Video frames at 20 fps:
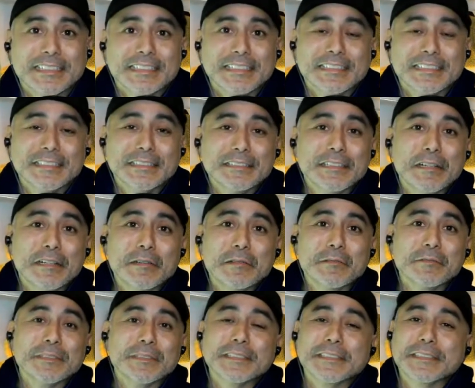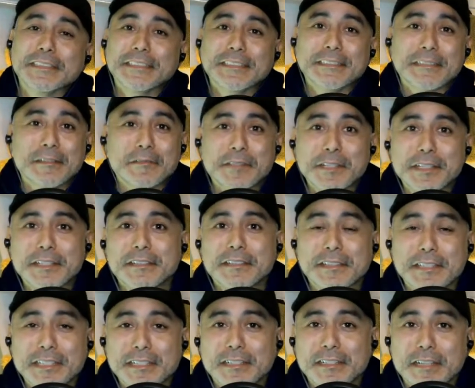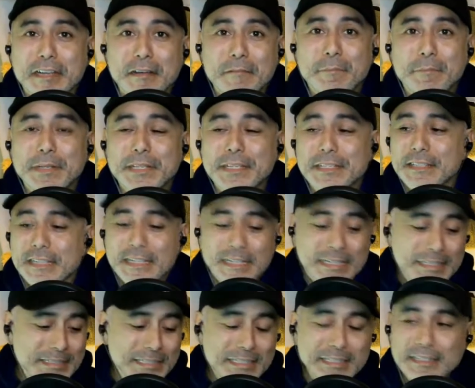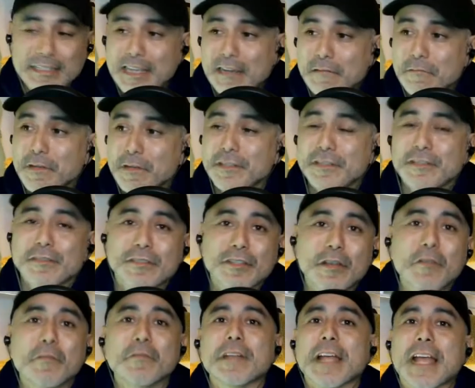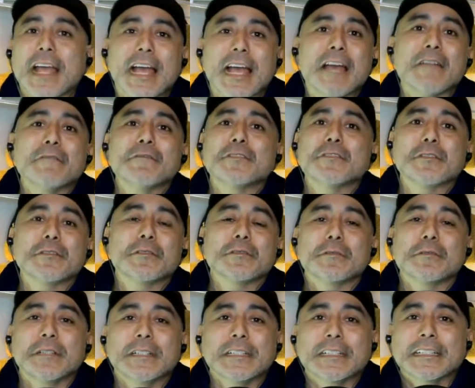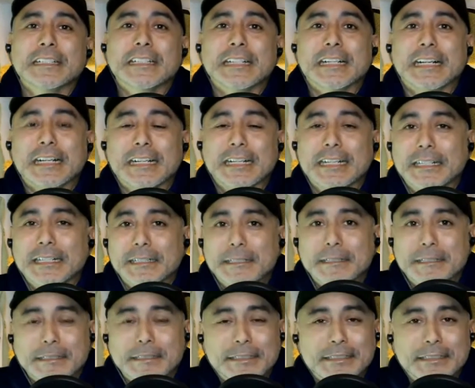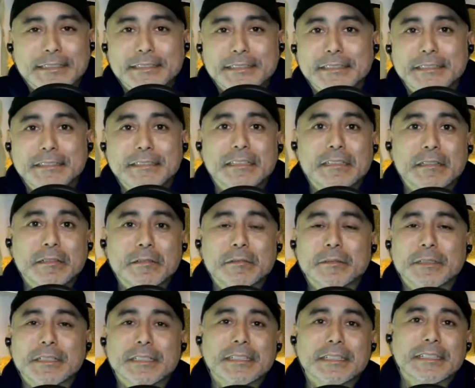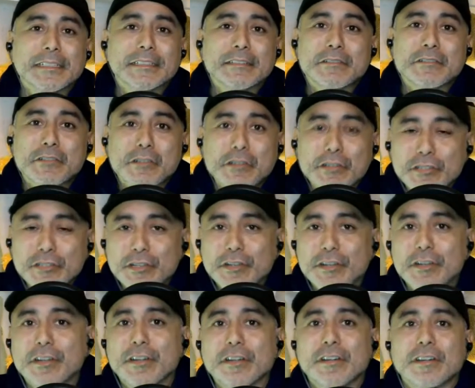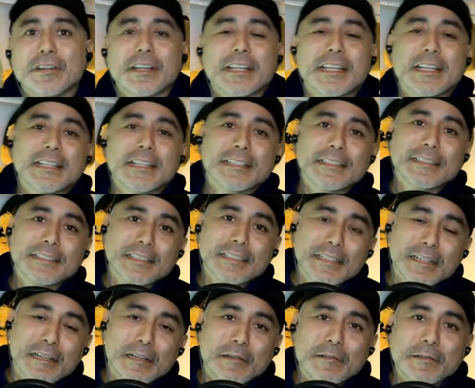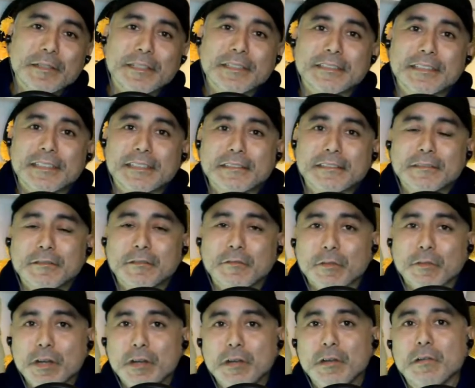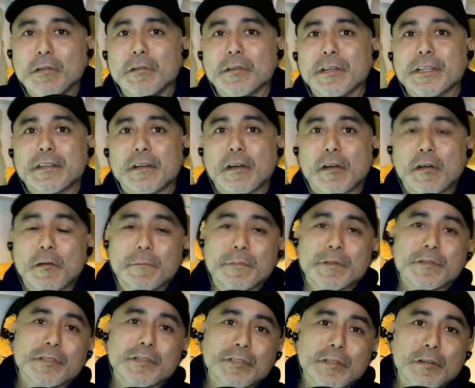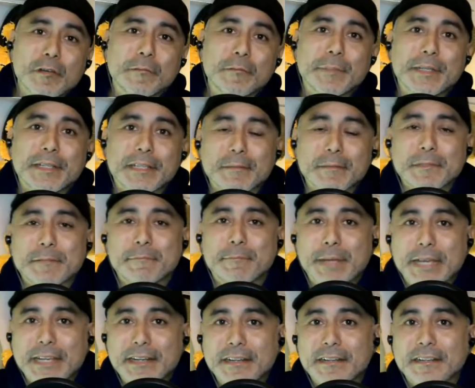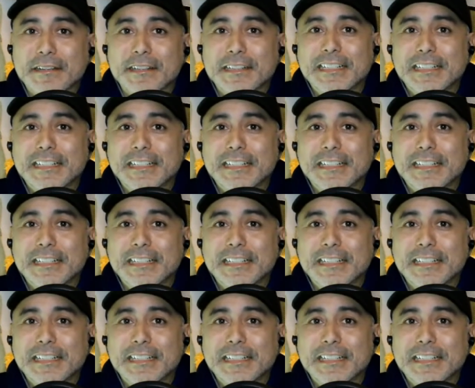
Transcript: You know, these companies, these networks don't have to, nurture and, you know, and grow and hope your show becomes better.